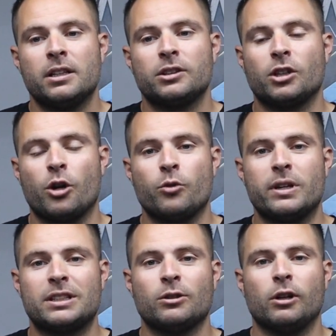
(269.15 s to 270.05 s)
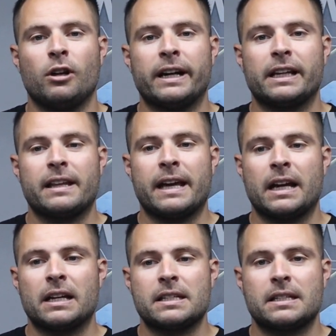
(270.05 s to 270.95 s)
So it's not like they're
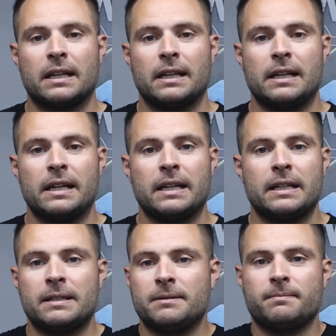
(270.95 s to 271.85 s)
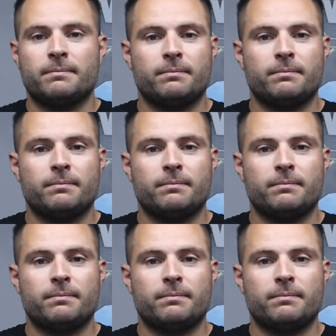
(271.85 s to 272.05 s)
going to suddenly